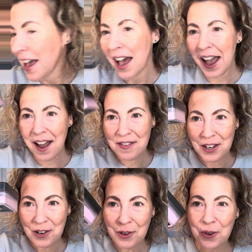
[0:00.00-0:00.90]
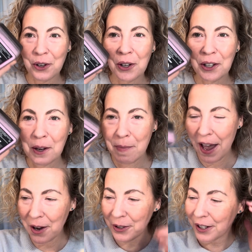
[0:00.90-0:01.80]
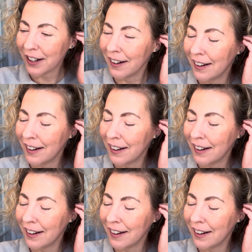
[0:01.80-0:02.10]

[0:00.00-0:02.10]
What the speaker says: I have the new HUDA powder.